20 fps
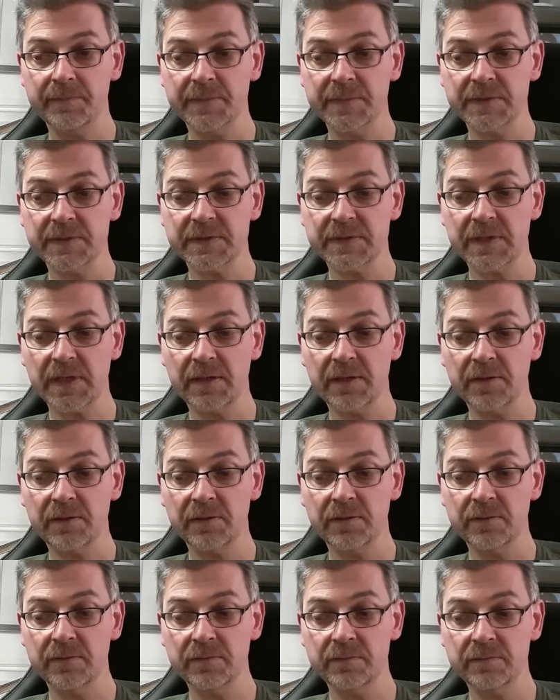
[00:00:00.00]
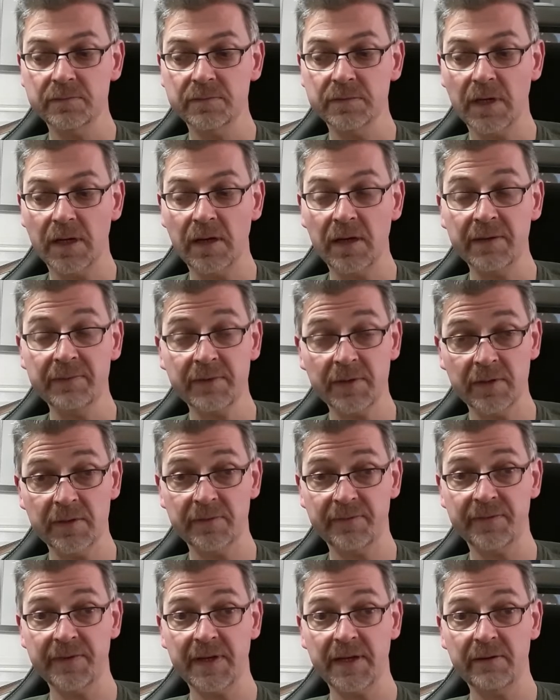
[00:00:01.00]
So I've got a
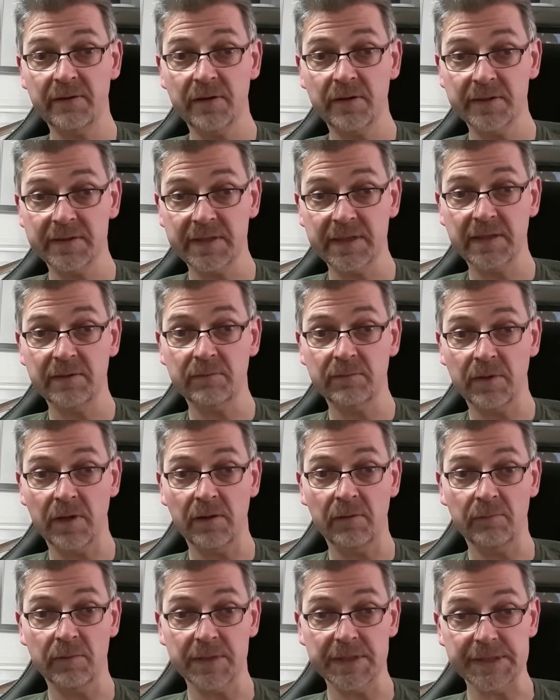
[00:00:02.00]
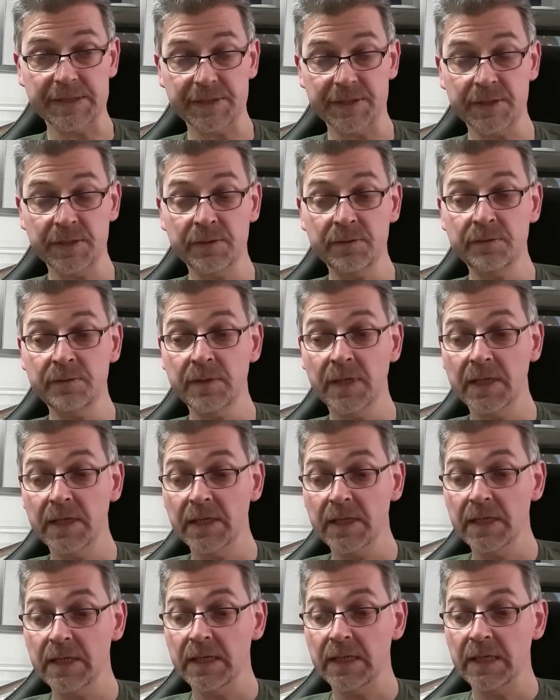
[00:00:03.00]
fair idea of what I want to do.
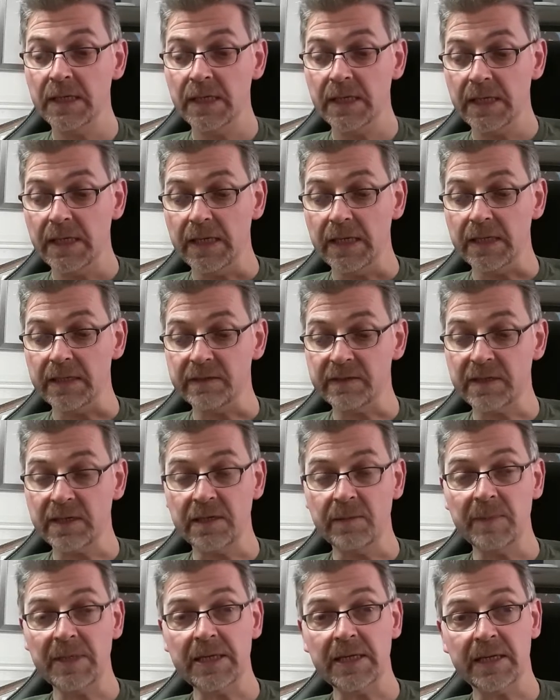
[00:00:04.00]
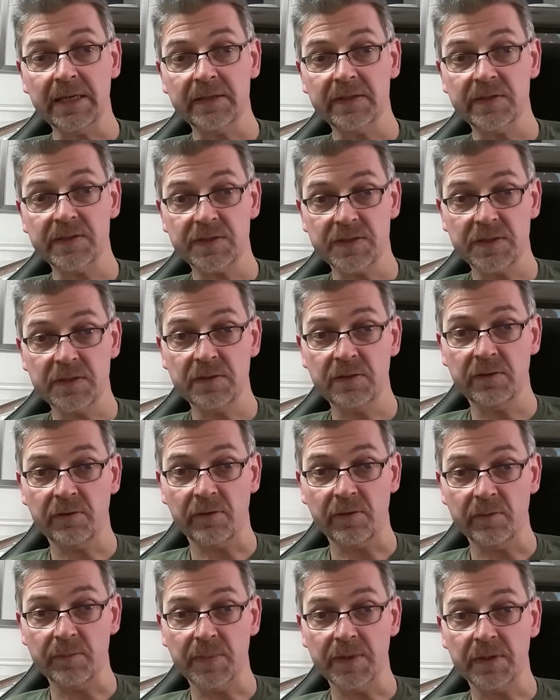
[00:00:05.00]
It's going to be linked to two
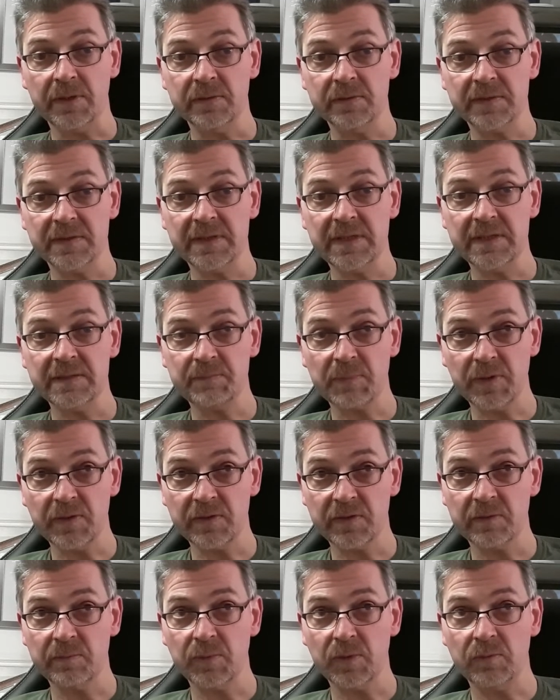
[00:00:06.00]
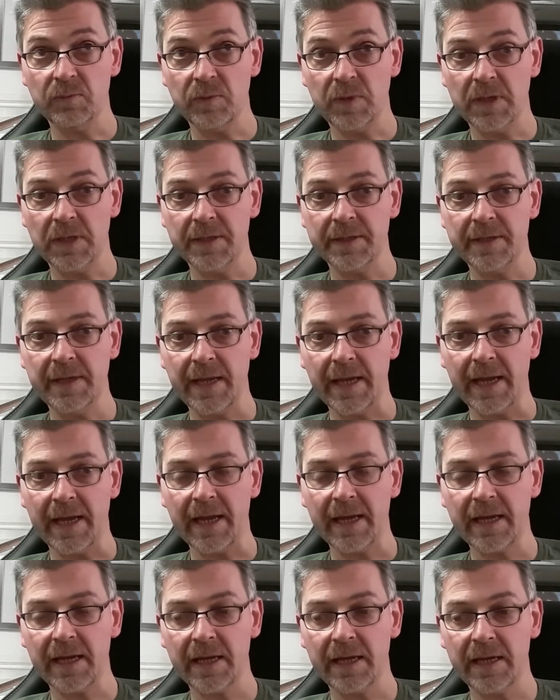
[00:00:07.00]
group builds, this possible one
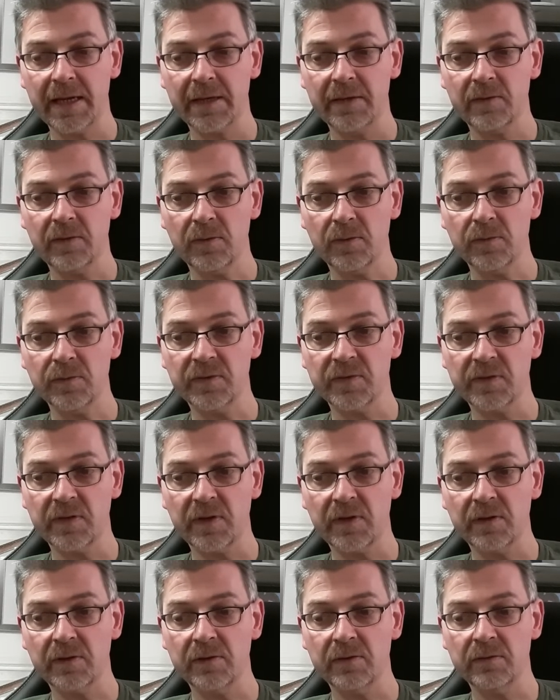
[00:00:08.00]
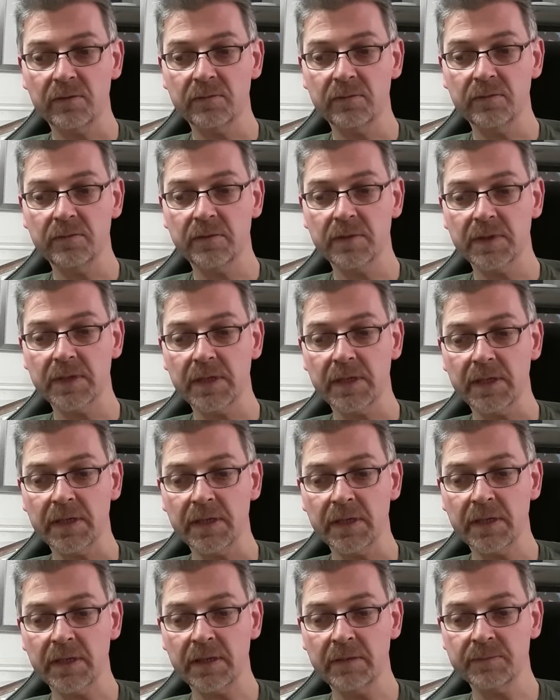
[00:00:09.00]
and
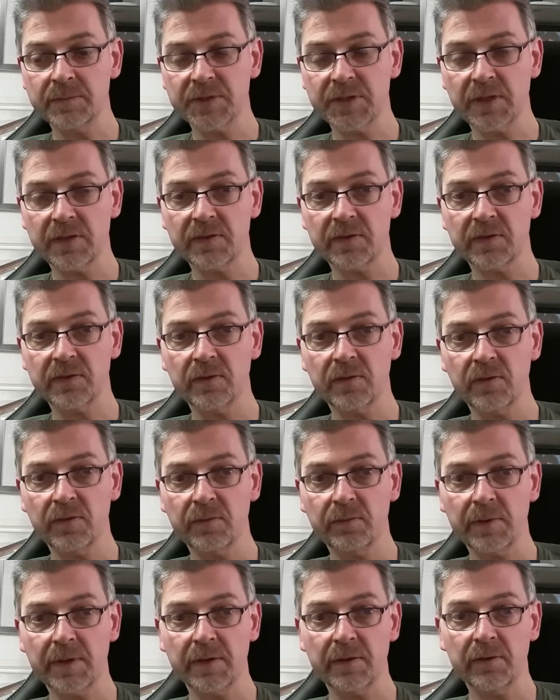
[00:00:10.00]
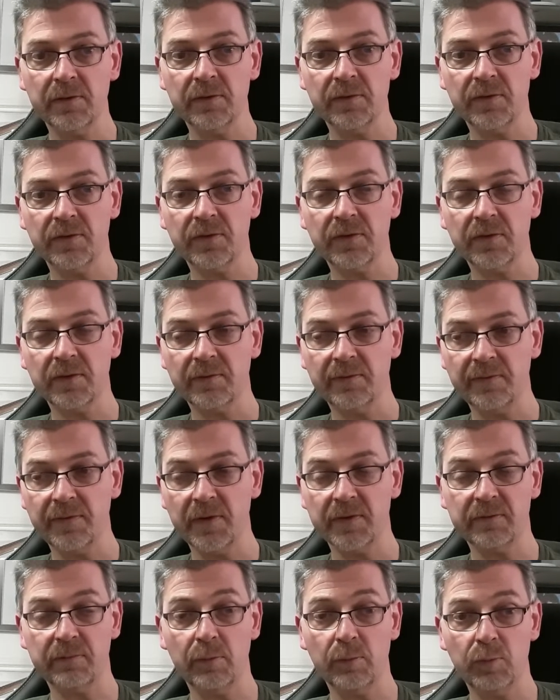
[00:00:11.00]
also Chancellor North Wales
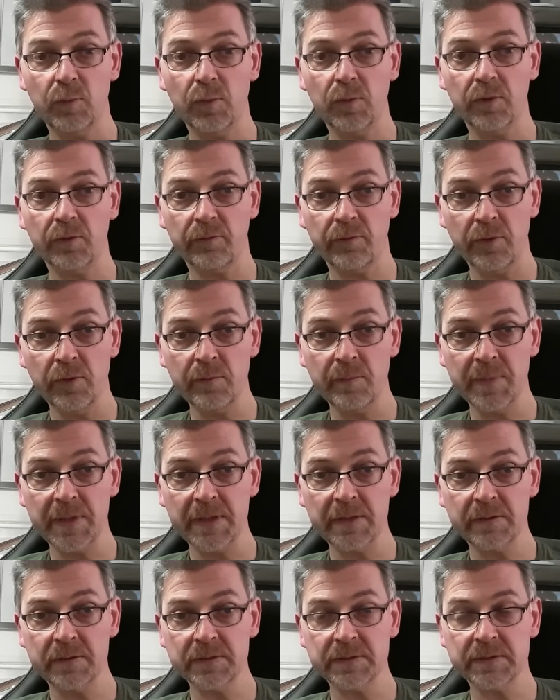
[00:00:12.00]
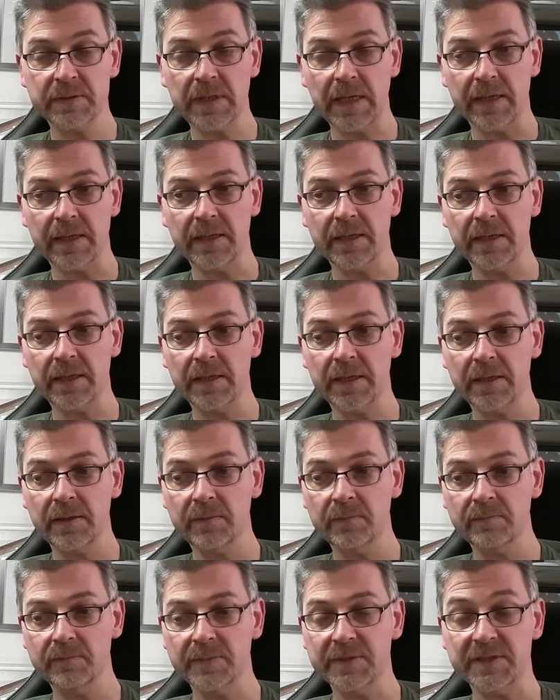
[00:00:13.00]
First World War group build,
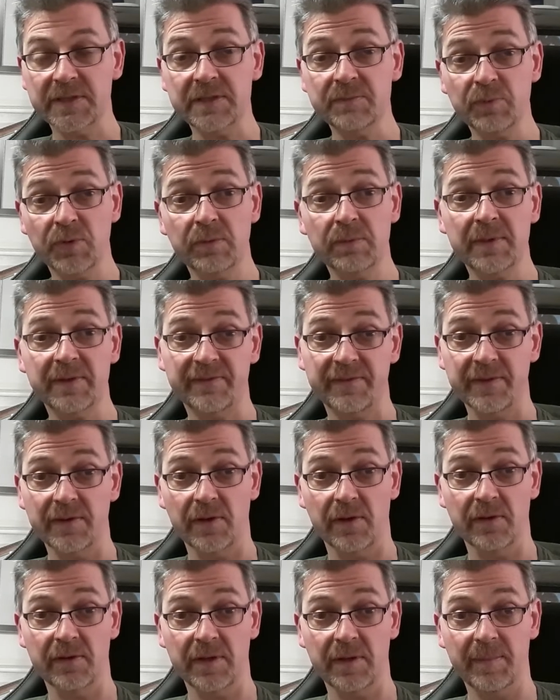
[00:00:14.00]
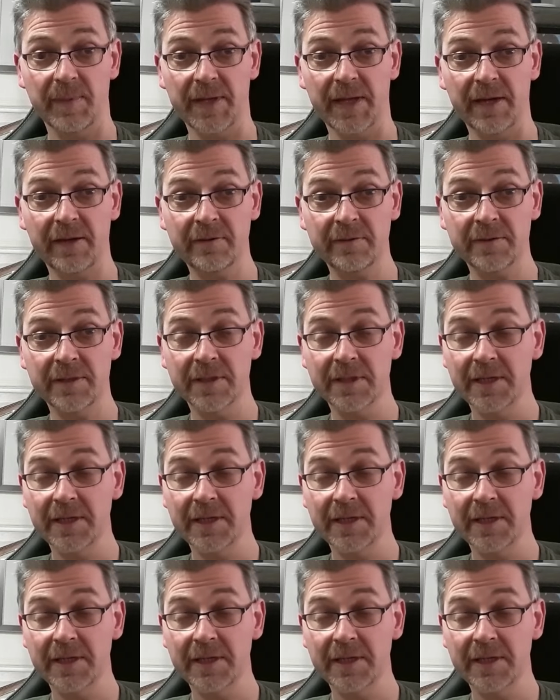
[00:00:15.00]
which he's probably forgotten about.